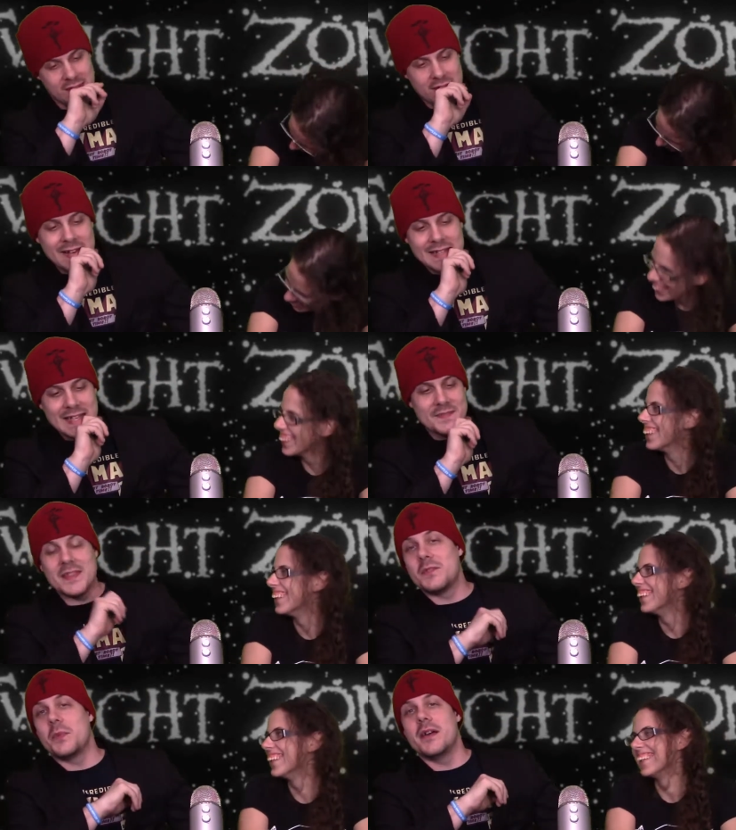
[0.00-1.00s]
Speaker 1: that leaves us
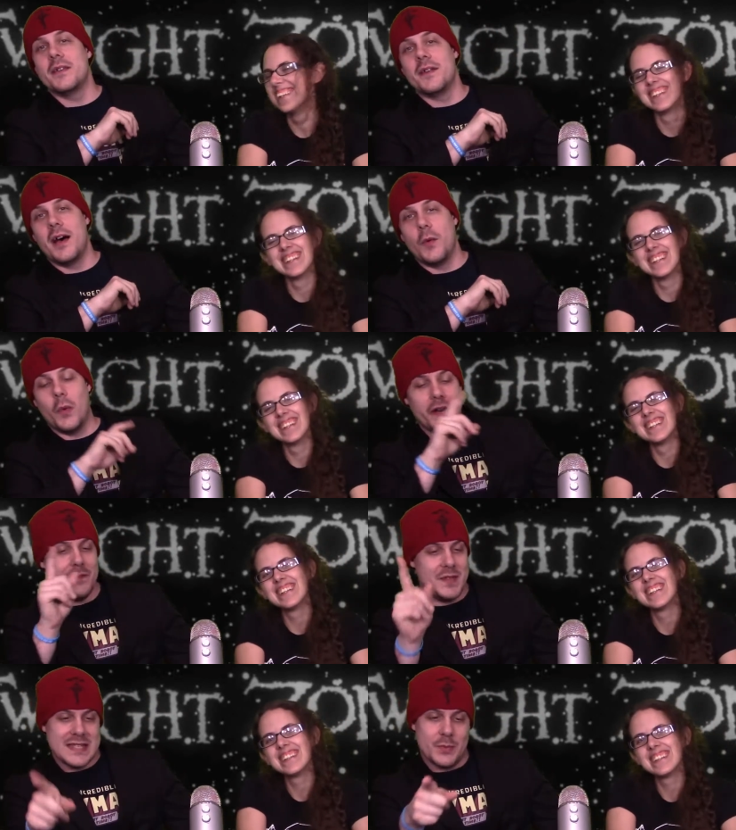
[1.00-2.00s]
with uh, one
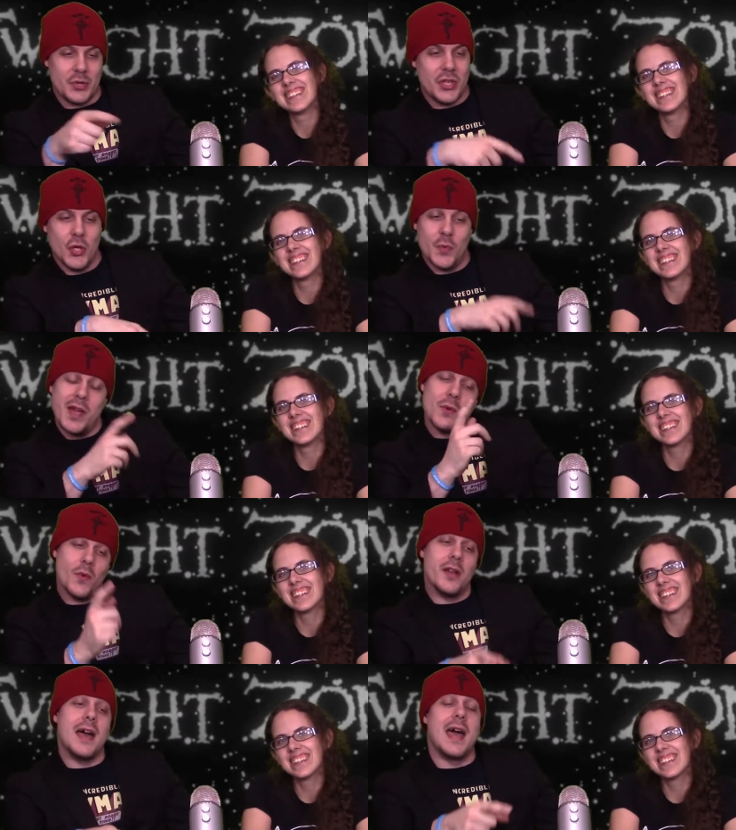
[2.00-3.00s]
invisible cube and one
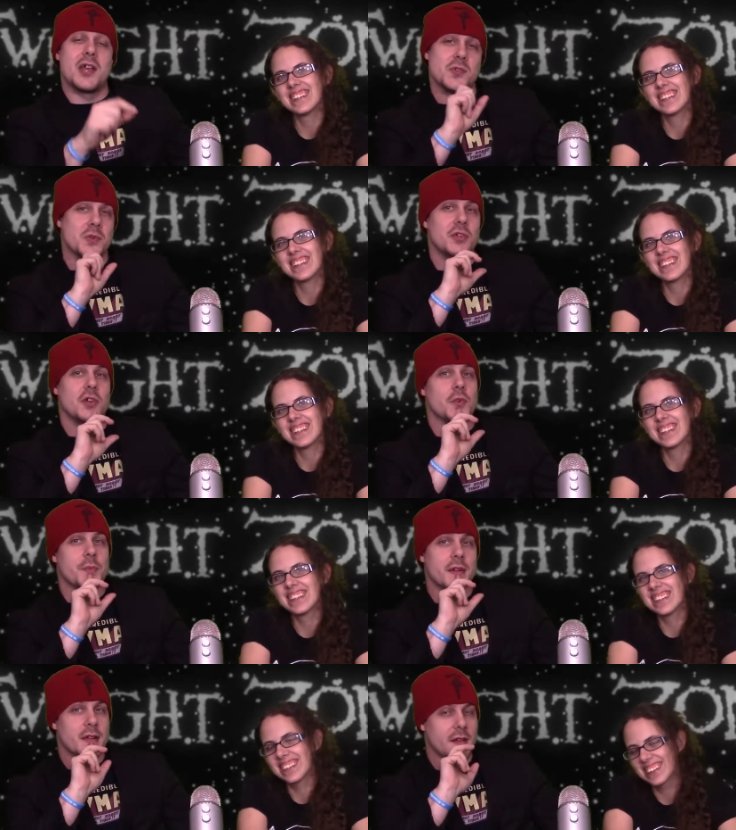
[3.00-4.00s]
actual cube
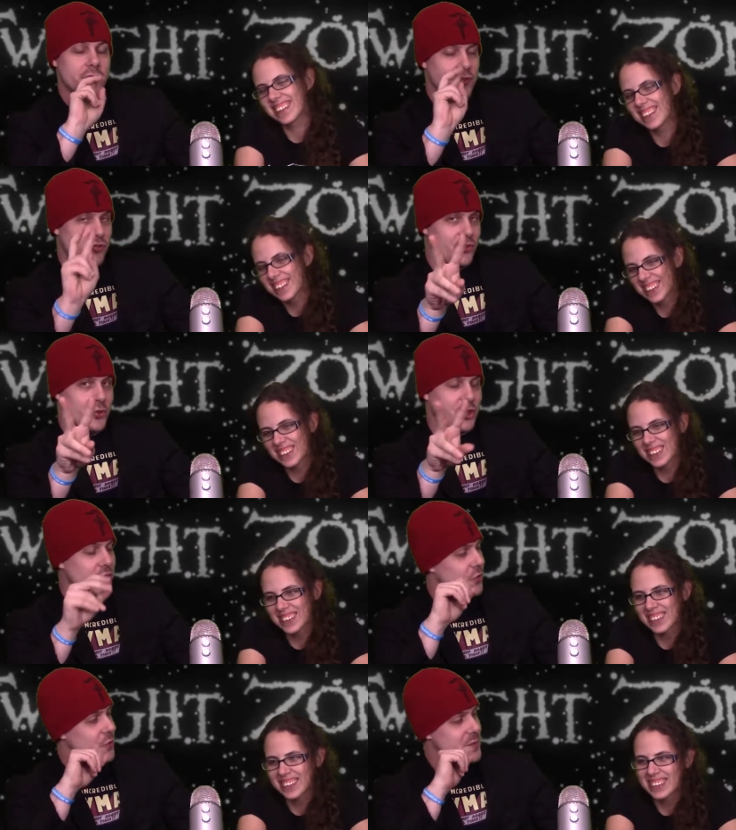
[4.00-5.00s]
for two
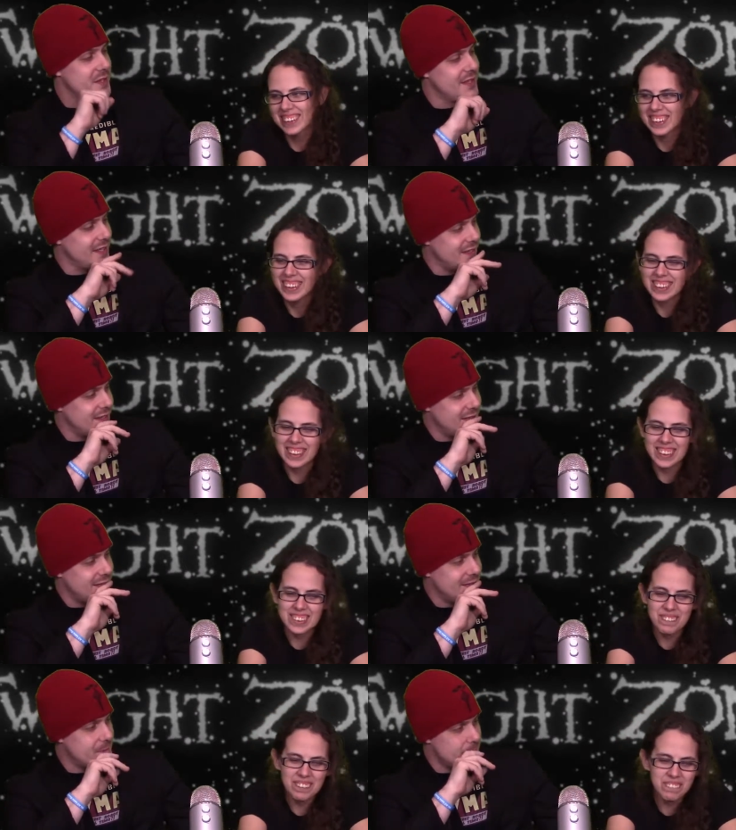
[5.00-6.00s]
cubes.
Speaker 2: Yes,
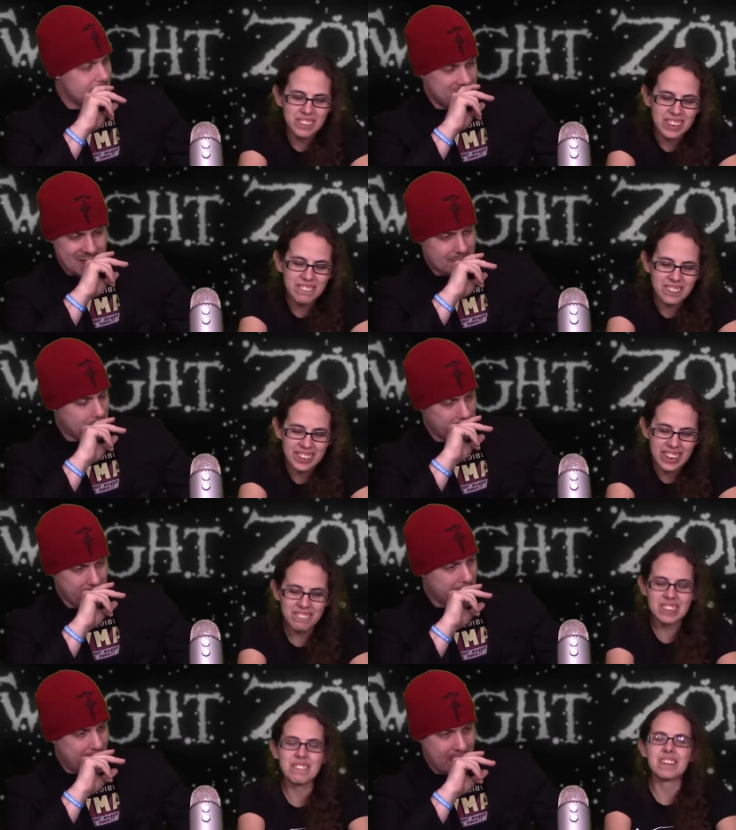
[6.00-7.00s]
we give, gave this
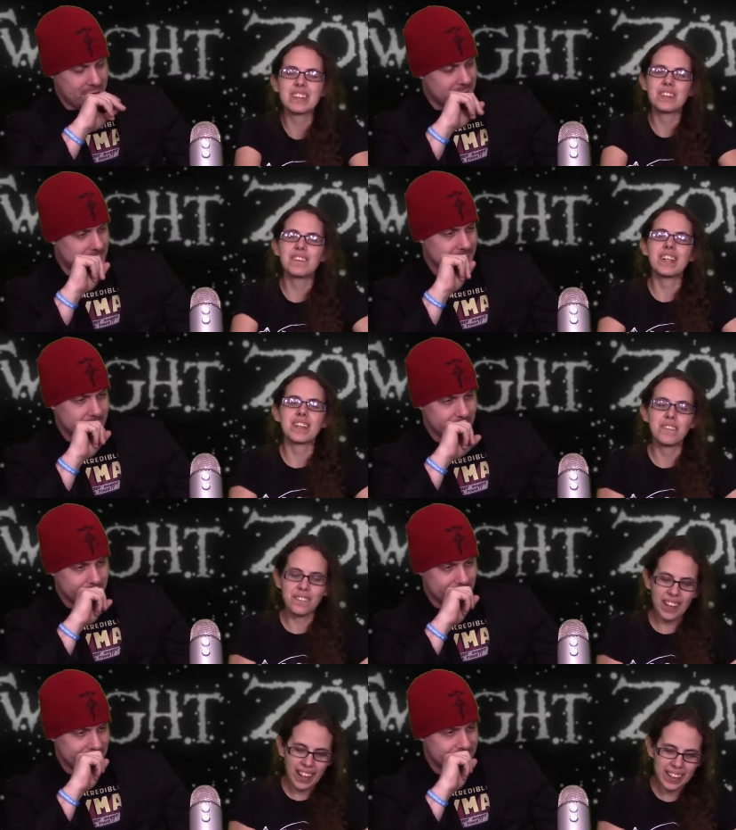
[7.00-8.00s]
one a two out of
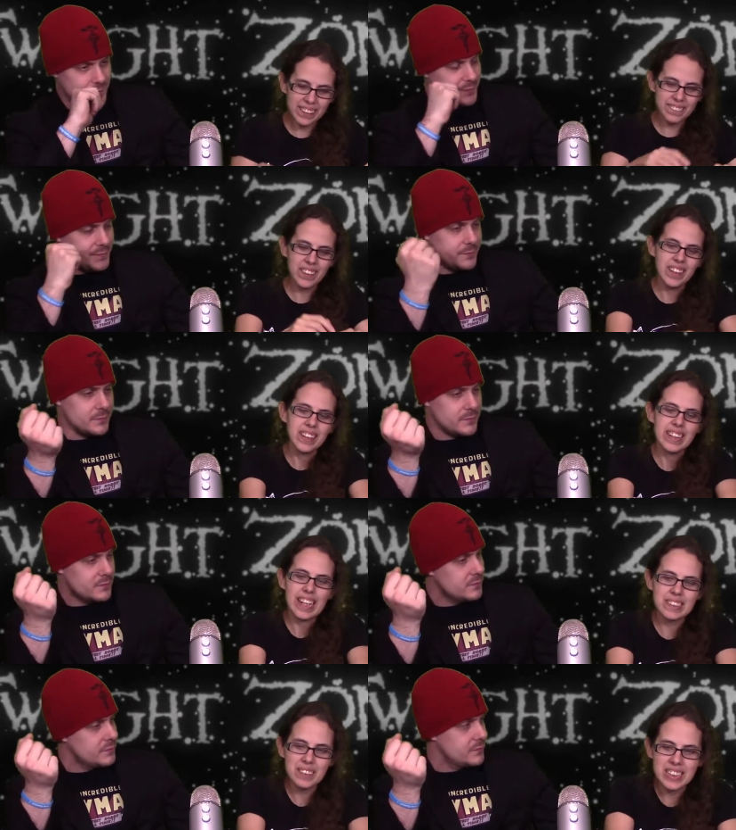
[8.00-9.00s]
five. As
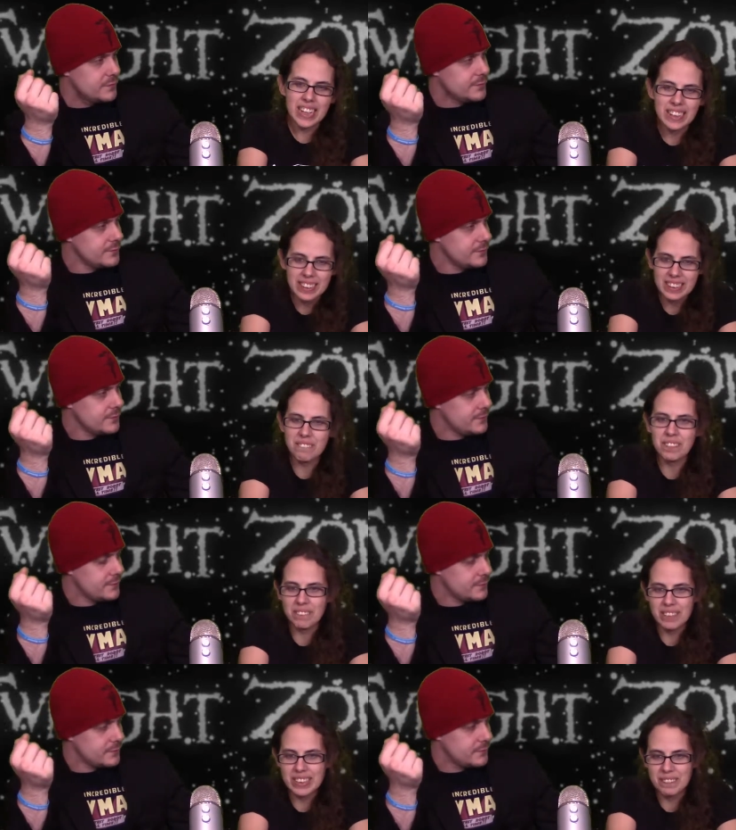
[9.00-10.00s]
we said, the
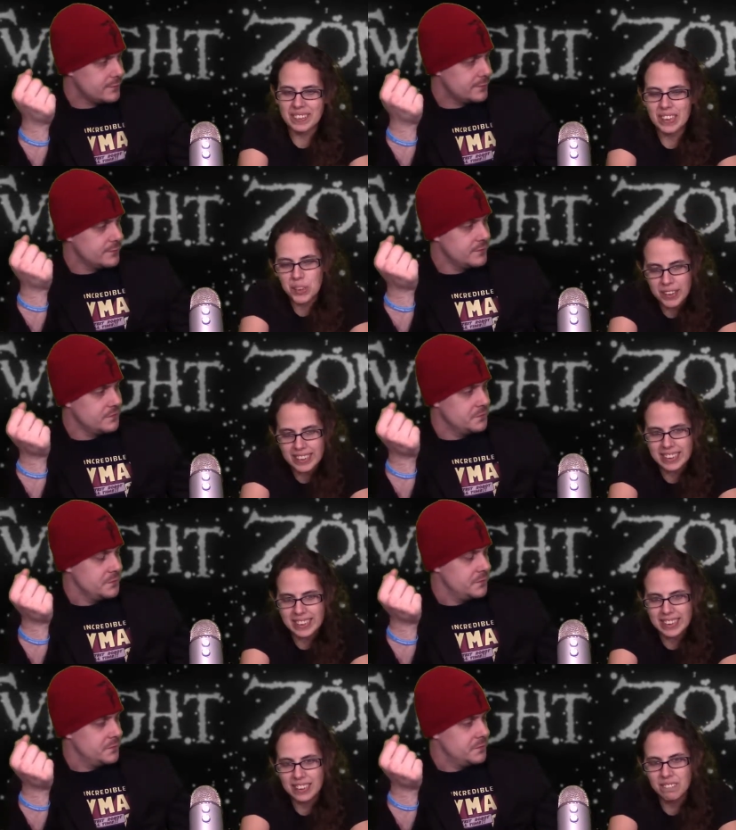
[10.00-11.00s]
premise was
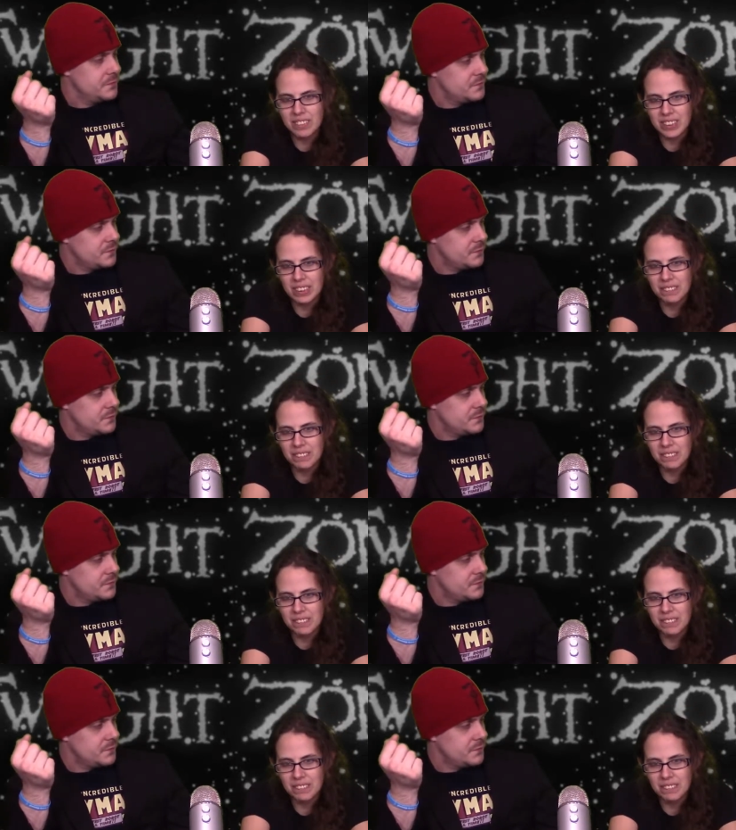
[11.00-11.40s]
interesting, the music